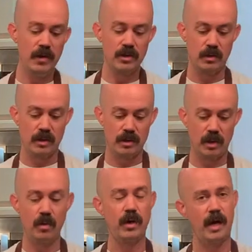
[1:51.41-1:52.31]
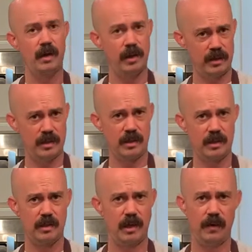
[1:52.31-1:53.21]
so it's okay to let this thing
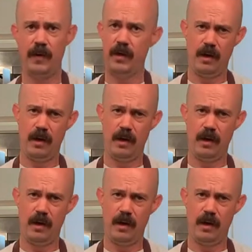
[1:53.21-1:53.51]
sit.